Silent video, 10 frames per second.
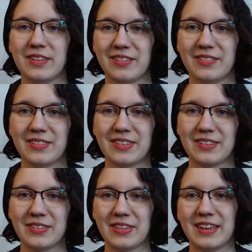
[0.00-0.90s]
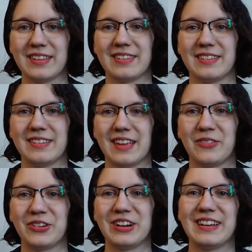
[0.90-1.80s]
So thanks.
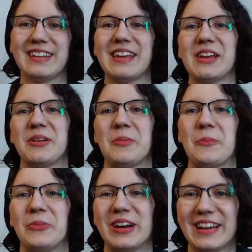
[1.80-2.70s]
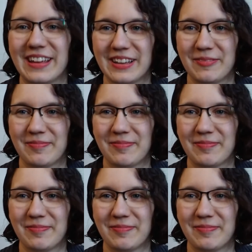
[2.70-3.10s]
Have a great day. Bye.